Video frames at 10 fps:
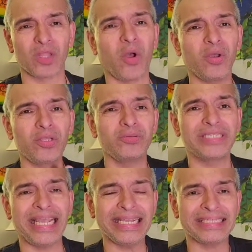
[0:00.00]
All you
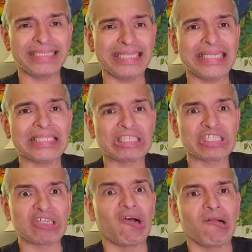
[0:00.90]
taste is
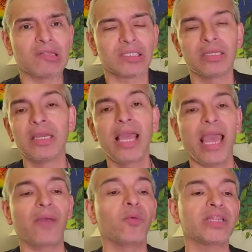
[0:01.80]
salt.
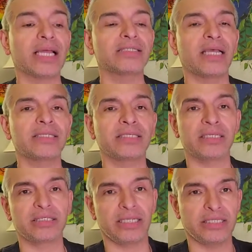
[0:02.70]
And what that does
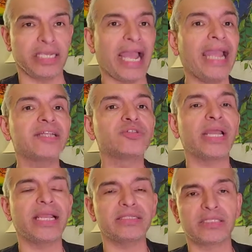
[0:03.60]
is it
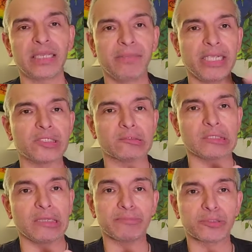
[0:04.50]
dehydrates, makes your
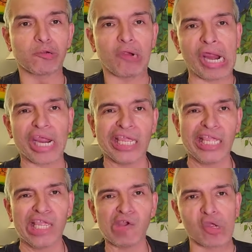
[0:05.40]
lips
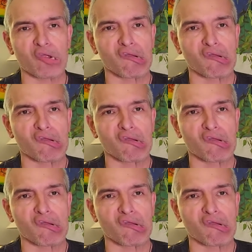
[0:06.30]
cracky.